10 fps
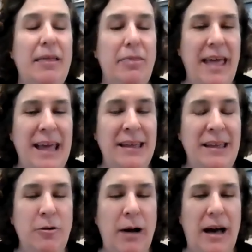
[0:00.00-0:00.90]
Thank
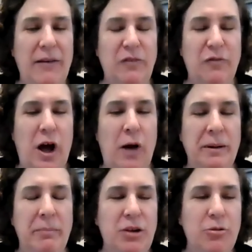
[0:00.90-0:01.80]
you, Avi, for
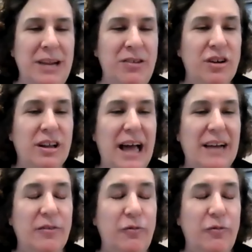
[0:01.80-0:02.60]
helping me do intergalactic